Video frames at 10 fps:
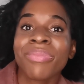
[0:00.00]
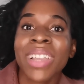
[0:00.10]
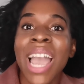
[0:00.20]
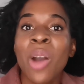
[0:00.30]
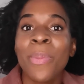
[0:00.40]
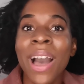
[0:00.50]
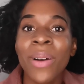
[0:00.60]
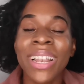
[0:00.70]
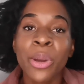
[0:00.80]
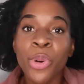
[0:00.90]
How about a
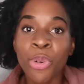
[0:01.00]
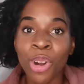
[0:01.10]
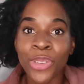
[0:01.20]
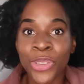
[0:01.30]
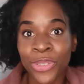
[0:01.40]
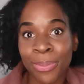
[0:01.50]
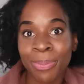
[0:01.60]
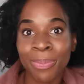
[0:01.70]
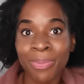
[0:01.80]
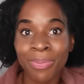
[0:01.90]
little cross?
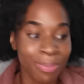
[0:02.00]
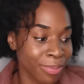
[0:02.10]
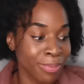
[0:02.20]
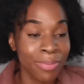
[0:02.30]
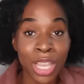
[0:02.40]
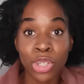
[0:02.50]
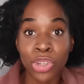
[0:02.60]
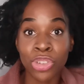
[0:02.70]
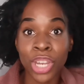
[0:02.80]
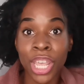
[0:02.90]

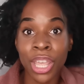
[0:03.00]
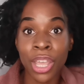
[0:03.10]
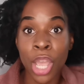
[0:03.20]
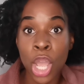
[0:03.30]
Just a